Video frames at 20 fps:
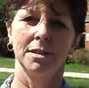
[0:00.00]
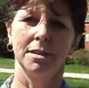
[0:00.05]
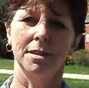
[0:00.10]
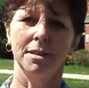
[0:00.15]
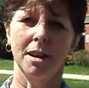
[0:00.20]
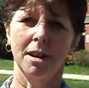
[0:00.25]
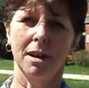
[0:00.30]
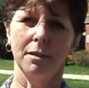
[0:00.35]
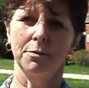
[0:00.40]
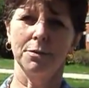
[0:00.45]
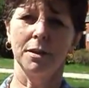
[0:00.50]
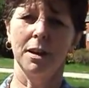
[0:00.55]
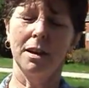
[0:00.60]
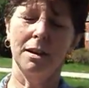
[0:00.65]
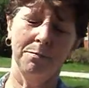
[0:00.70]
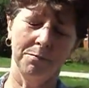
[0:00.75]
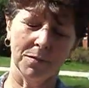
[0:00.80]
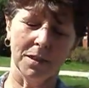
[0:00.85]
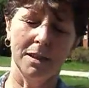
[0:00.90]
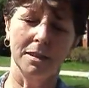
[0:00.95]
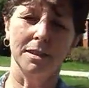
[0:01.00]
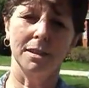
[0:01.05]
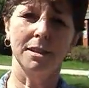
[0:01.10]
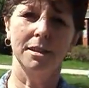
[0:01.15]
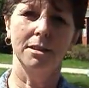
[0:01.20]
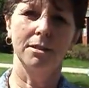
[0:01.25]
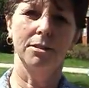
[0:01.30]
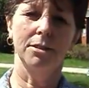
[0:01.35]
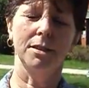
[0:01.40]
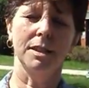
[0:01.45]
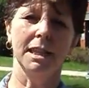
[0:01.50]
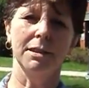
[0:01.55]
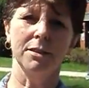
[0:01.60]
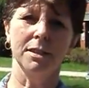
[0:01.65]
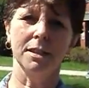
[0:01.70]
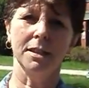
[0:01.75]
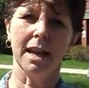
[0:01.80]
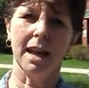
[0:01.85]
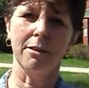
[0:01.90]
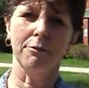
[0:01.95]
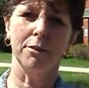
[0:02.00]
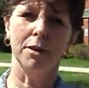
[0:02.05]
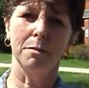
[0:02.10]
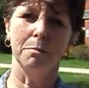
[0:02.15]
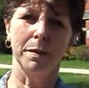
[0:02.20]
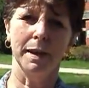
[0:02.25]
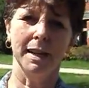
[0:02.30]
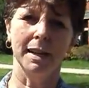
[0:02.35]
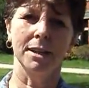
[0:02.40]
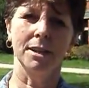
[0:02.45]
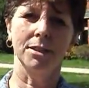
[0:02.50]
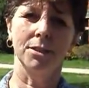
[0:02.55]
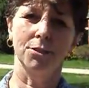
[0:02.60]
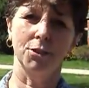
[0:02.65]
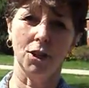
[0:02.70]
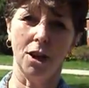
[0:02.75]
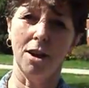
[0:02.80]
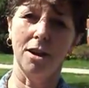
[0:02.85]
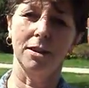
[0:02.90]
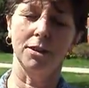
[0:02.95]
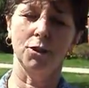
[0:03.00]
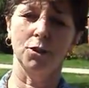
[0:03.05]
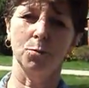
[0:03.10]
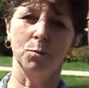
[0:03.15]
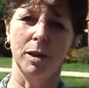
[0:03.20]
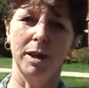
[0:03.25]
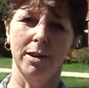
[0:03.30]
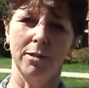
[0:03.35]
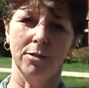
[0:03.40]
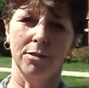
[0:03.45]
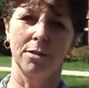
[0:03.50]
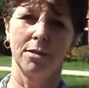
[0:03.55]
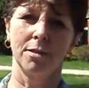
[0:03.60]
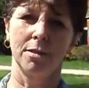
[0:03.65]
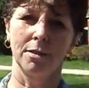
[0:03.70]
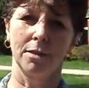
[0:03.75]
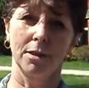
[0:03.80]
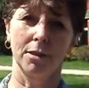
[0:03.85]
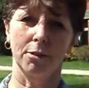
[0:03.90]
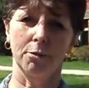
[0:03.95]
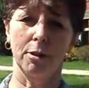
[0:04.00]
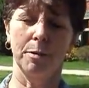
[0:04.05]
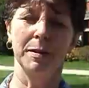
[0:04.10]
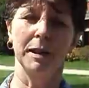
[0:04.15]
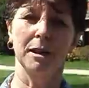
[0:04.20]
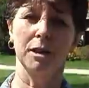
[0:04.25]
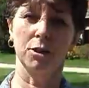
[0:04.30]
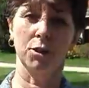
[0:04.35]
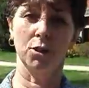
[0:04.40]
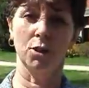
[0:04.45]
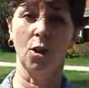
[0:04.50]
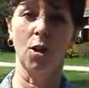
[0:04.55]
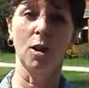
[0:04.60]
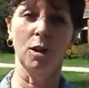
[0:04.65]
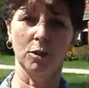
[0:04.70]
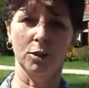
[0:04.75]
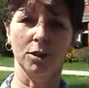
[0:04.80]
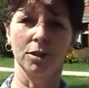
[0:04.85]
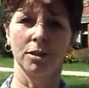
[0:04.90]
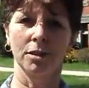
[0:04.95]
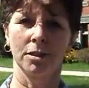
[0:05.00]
Stephen Stafford being charged with criminal assault.